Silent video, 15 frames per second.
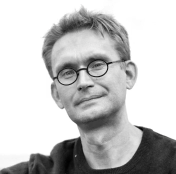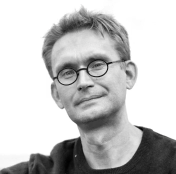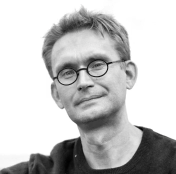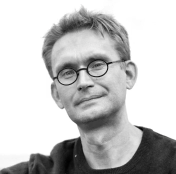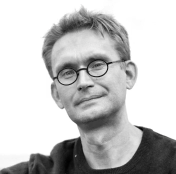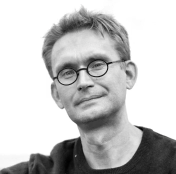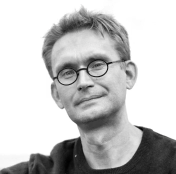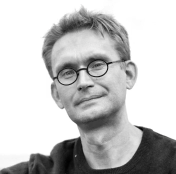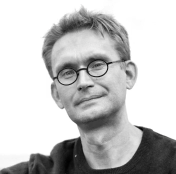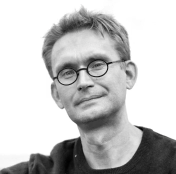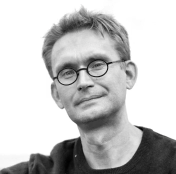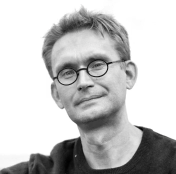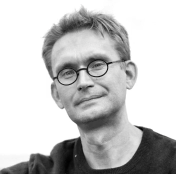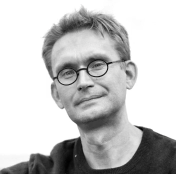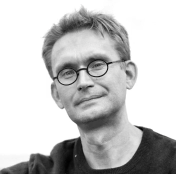
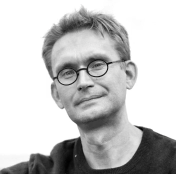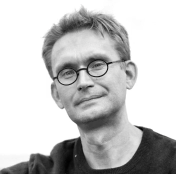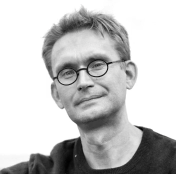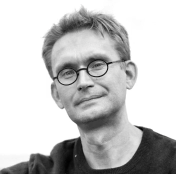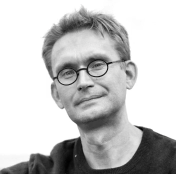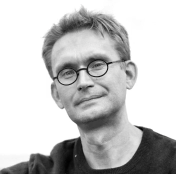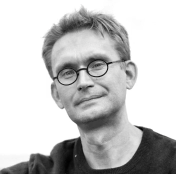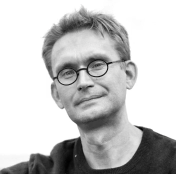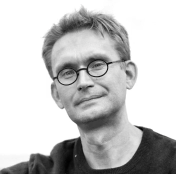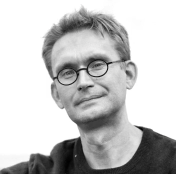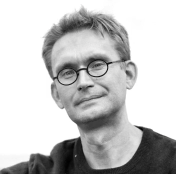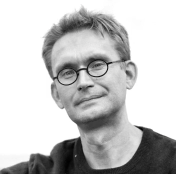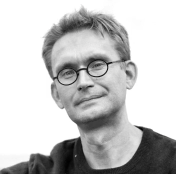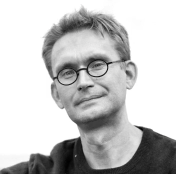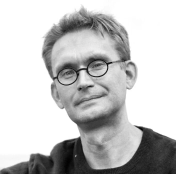
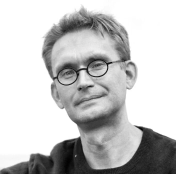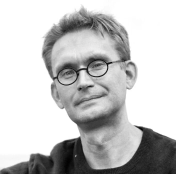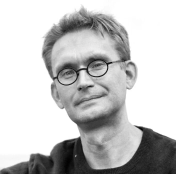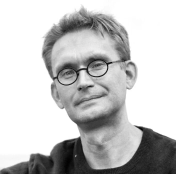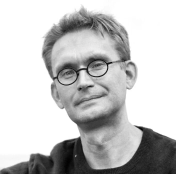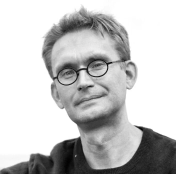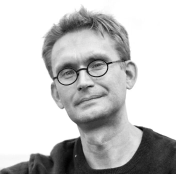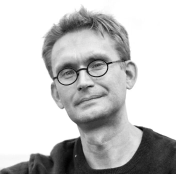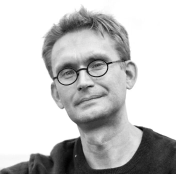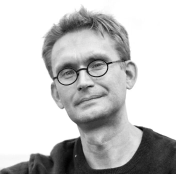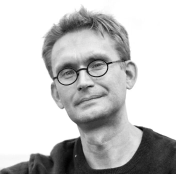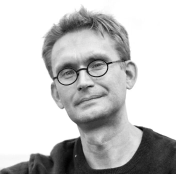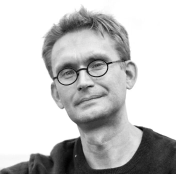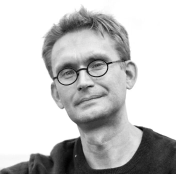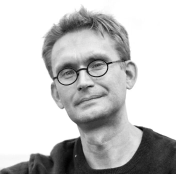
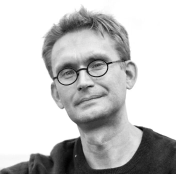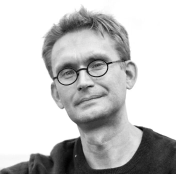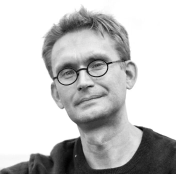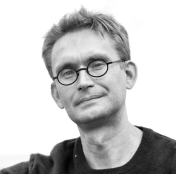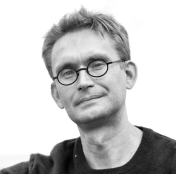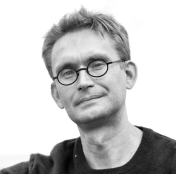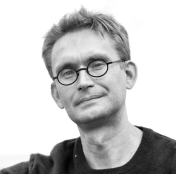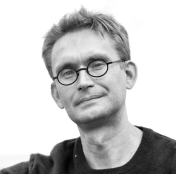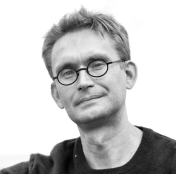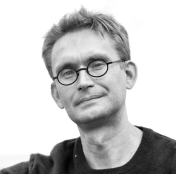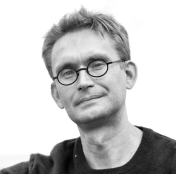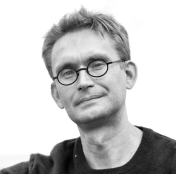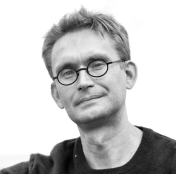This is a still picture; no speech is visible.